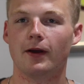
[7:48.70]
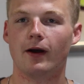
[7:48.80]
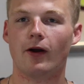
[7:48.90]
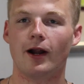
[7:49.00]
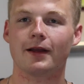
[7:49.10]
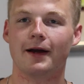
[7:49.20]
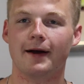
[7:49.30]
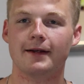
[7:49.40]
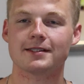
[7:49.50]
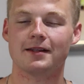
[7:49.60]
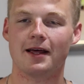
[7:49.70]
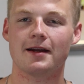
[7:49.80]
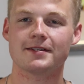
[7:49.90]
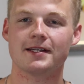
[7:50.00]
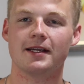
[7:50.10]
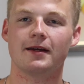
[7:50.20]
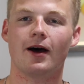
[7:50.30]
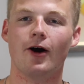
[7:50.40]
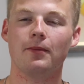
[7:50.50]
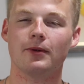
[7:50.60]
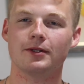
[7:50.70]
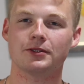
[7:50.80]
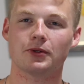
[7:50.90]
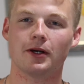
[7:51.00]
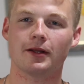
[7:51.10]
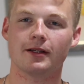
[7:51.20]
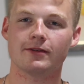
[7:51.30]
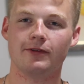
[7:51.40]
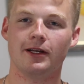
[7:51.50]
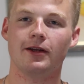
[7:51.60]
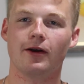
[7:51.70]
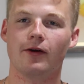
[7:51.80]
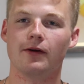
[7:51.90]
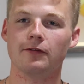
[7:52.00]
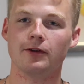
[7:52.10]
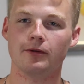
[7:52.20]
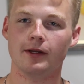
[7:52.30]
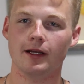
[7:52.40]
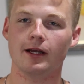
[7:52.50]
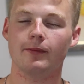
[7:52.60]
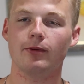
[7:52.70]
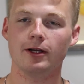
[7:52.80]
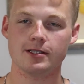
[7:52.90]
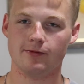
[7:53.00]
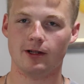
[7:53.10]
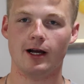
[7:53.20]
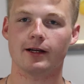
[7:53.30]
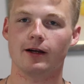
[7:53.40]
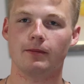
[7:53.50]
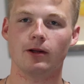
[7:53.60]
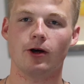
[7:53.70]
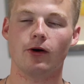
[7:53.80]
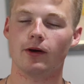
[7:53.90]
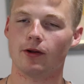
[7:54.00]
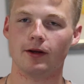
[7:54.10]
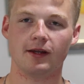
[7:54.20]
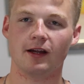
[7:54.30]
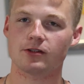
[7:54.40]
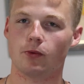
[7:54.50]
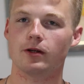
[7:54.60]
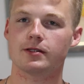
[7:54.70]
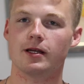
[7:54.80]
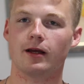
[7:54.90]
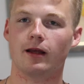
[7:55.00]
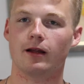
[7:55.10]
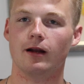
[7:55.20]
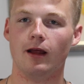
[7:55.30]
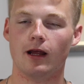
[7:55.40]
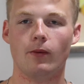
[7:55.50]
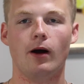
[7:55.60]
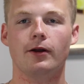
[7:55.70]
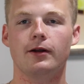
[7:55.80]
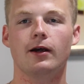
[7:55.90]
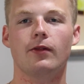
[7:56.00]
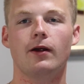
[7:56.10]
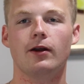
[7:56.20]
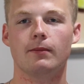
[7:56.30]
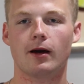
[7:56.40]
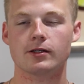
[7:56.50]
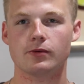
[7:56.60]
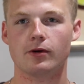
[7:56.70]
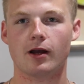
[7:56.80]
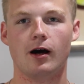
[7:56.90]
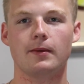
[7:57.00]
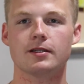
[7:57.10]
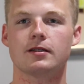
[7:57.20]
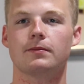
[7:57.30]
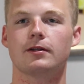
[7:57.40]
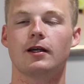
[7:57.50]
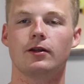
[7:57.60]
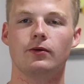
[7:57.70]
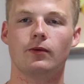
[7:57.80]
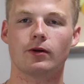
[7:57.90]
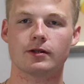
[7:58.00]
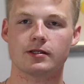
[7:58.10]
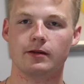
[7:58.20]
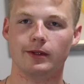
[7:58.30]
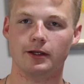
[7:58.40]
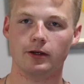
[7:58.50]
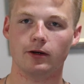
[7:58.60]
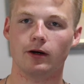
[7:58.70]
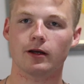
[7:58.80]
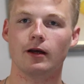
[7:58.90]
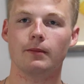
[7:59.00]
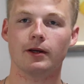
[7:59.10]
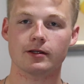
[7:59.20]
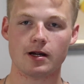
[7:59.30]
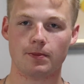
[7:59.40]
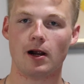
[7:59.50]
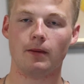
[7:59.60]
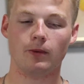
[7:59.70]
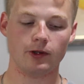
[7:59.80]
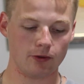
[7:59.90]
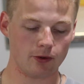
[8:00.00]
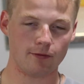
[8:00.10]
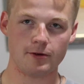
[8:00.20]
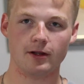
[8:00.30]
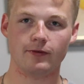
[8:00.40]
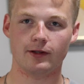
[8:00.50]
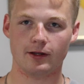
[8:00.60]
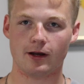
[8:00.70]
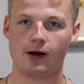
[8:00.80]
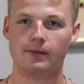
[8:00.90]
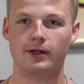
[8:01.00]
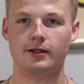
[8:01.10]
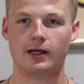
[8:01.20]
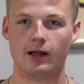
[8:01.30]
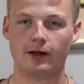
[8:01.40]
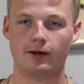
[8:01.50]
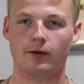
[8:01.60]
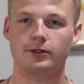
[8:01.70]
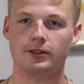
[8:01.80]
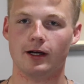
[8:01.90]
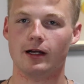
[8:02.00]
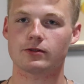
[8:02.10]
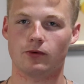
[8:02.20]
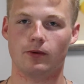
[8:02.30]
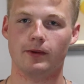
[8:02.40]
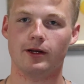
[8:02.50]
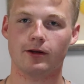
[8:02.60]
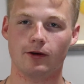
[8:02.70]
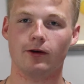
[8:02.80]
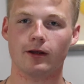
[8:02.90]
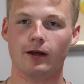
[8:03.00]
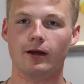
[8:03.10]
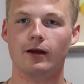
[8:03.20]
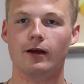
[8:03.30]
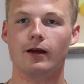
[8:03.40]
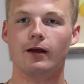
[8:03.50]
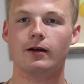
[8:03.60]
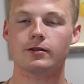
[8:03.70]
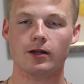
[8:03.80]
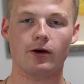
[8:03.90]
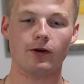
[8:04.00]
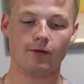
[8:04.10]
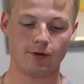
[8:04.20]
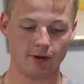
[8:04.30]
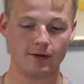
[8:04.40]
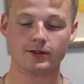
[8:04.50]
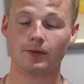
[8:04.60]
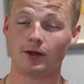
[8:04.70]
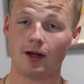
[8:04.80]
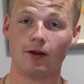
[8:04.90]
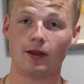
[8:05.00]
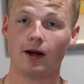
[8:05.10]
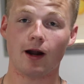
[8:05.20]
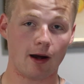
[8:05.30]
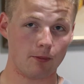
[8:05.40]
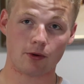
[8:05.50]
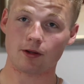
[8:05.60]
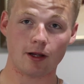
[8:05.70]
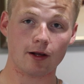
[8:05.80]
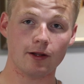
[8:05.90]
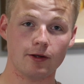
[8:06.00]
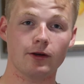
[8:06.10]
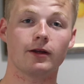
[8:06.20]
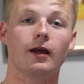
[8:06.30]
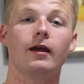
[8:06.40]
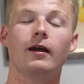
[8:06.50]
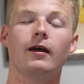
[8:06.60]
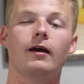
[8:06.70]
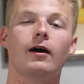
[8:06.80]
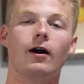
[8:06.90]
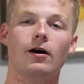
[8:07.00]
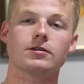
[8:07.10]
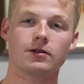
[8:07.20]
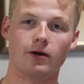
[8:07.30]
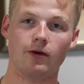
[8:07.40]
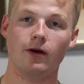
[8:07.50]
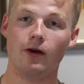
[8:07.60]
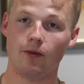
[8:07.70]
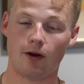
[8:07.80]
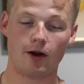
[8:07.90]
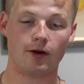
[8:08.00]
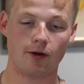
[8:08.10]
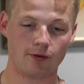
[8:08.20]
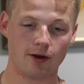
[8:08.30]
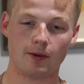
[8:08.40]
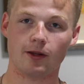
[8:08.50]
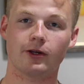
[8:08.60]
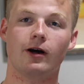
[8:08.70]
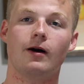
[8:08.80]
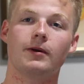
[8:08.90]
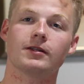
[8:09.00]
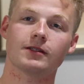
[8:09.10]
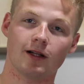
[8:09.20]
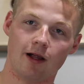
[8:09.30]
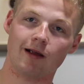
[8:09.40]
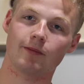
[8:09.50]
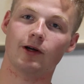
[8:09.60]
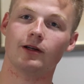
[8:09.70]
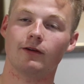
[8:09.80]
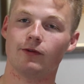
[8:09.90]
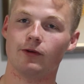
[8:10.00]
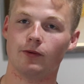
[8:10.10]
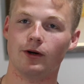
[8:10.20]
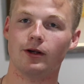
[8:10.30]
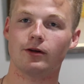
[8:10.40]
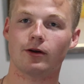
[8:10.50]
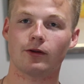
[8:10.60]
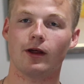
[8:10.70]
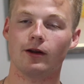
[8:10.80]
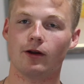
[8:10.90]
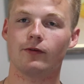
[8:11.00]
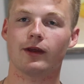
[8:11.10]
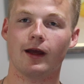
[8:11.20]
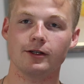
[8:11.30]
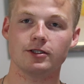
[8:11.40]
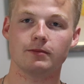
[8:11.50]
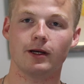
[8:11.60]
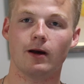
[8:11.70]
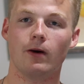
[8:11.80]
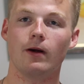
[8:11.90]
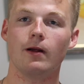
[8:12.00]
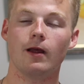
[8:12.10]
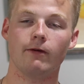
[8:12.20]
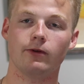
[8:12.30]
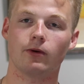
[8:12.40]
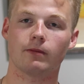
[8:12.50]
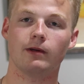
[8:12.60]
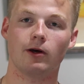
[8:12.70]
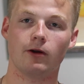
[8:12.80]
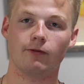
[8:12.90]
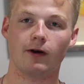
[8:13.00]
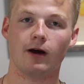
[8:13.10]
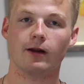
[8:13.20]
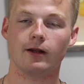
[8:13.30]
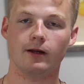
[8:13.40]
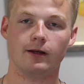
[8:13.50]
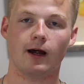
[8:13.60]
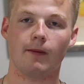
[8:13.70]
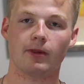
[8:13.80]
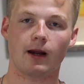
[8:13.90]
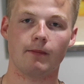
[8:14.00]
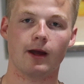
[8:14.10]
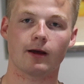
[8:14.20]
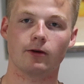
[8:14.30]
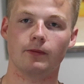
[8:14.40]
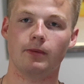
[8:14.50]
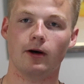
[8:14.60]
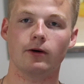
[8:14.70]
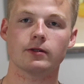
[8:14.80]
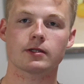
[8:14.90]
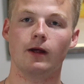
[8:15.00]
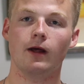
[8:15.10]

Alright guys, and that is it. I hope you enjoyed this video. If you did, please leave a like down below. It only takes 1 second. And while you're down there, you might as well comment something that you want to see me cook, because I'll probably do it if you in the comments. I like to know what you guys want me to cook. So if you leave something down there, I'll more than likely cook it. Also, while you're over there by the comments and the like button, if you would, turn on that notification bell if you want to be notified anytime that I make a new post.